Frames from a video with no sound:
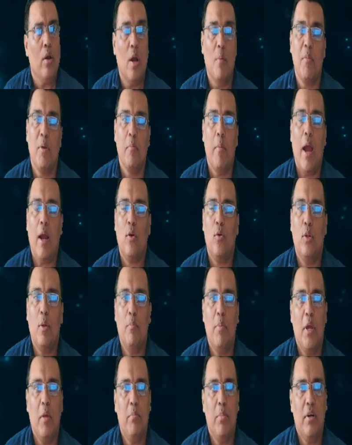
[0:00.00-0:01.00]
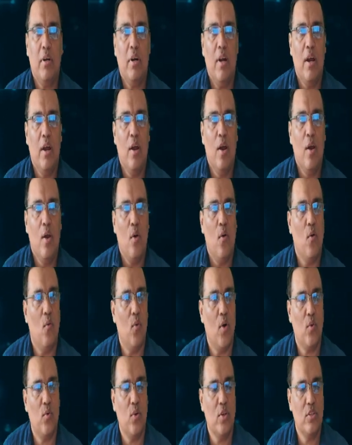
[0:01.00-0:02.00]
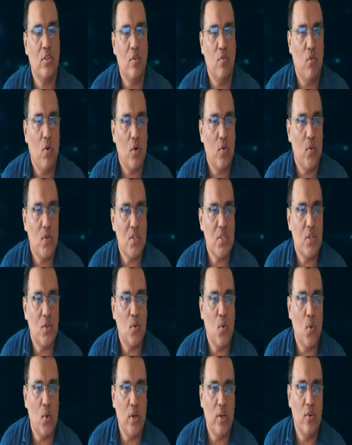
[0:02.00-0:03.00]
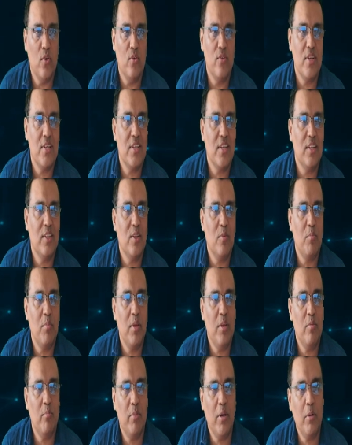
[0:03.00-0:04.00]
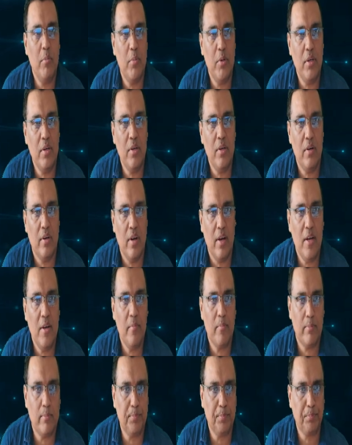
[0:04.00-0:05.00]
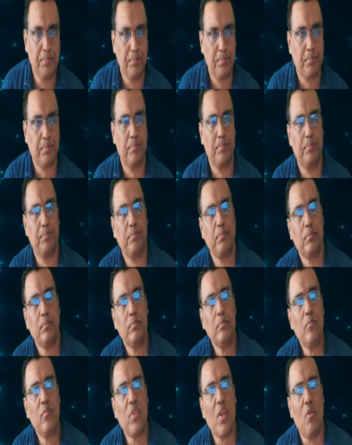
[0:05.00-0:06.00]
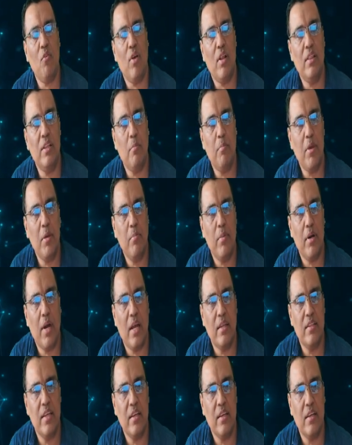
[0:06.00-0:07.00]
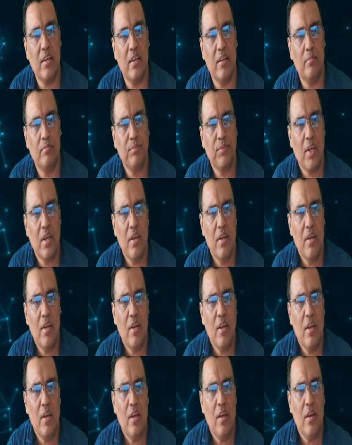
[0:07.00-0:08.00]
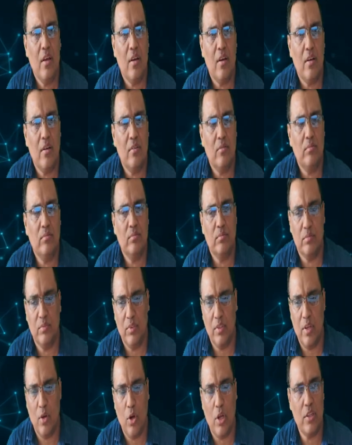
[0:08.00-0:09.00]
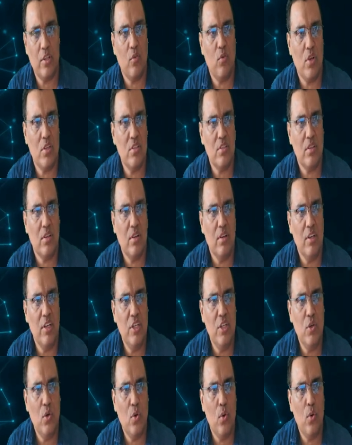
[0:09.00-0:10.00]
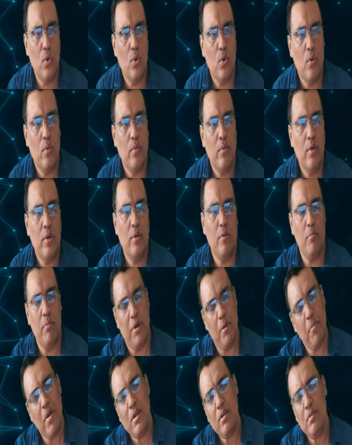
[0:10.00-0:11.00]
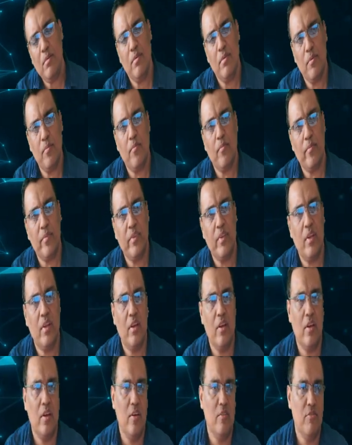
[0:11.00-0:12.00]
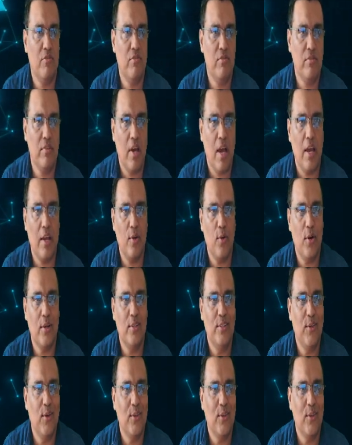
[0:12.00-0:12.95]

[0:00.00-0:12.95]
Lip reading: coming back to the paper, what was the core innovation in the paper, right? Well, the paper, I think the author was Leo Bremen, if I got